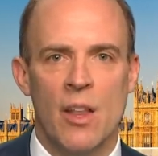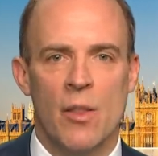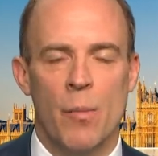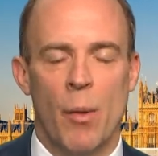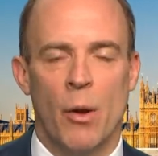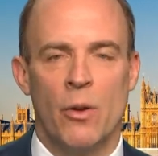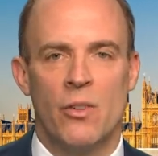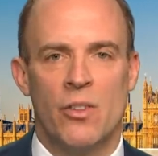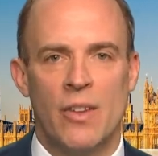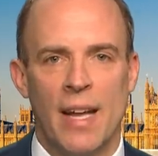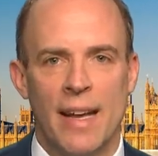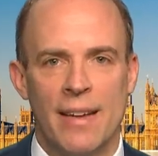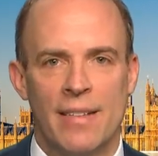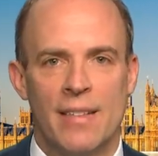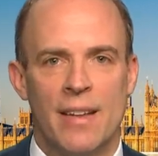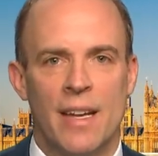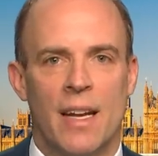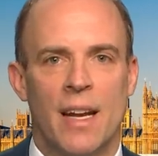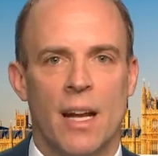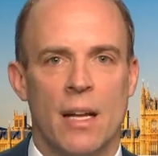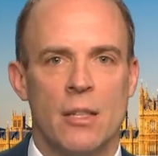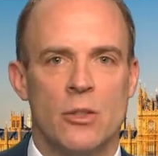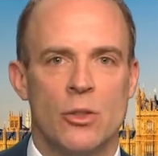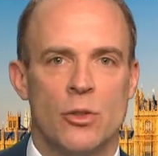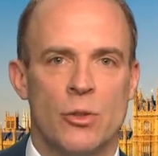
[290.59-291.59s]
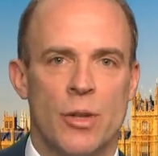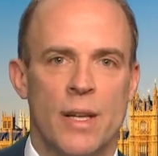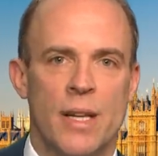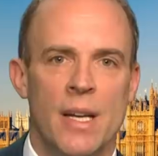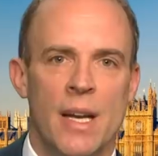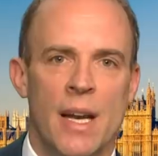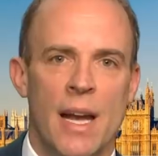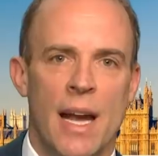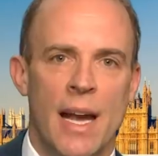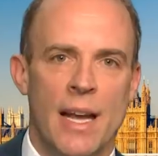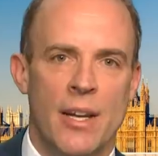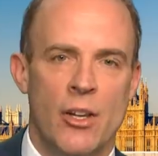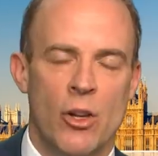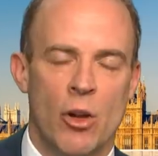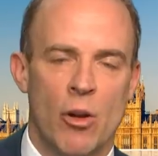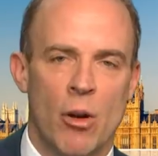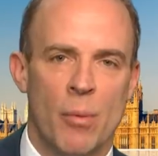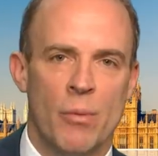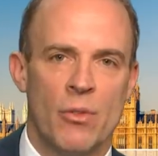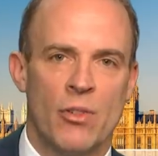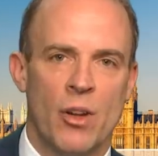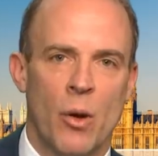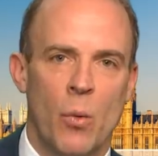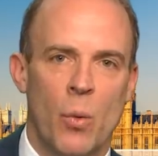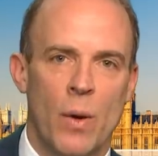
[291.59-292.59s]
the most tested country in
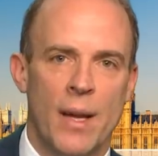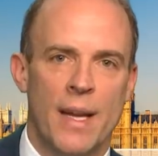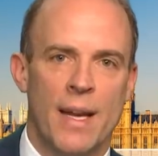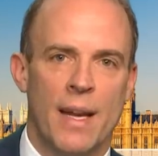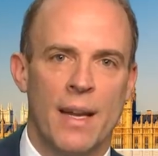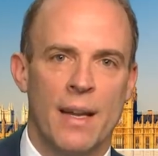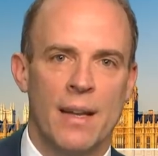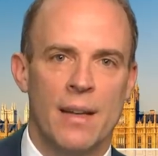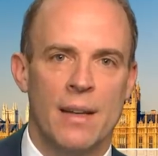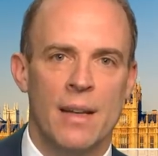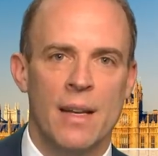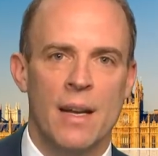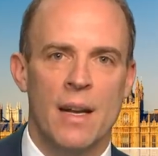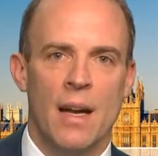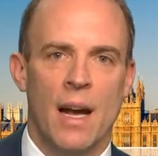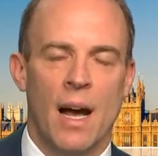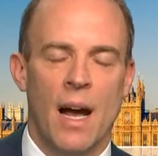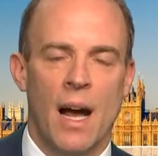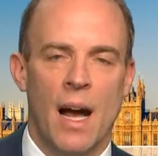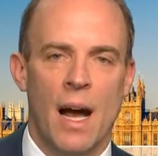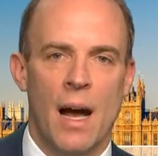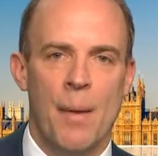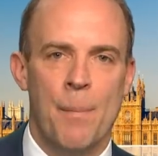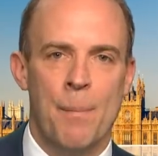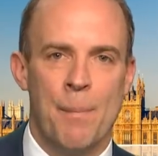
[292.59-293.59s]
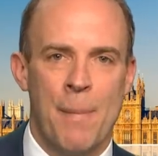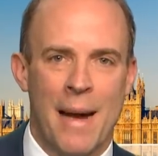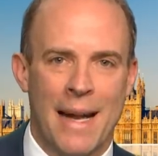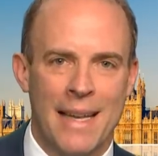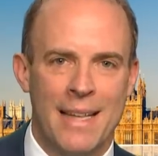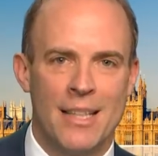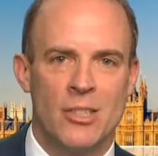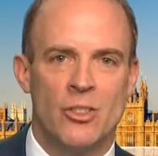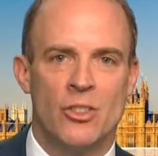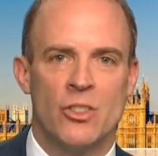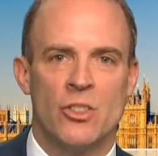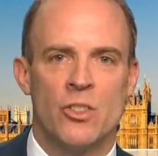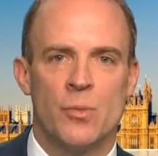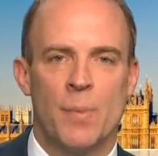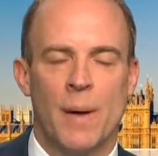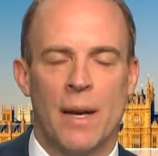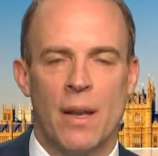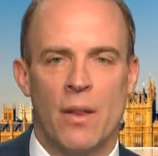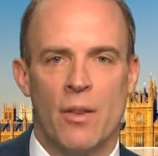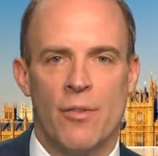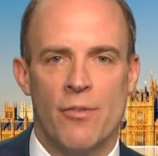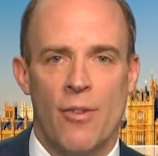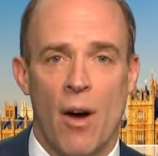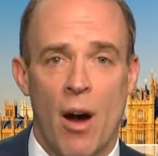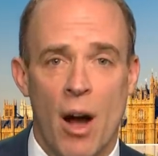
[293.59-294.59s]
Europe, so we can uh, manage the spread
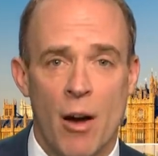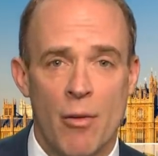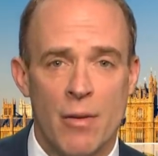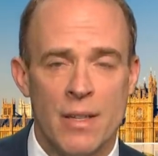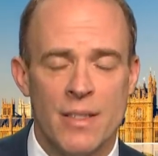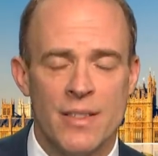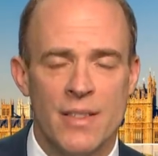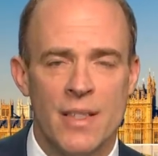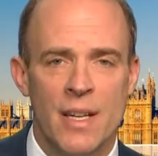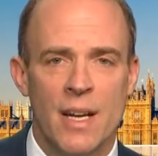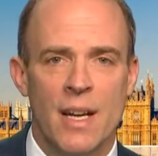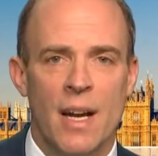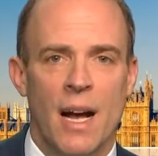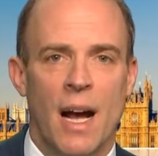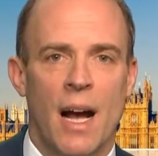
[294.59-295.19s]
of the virus,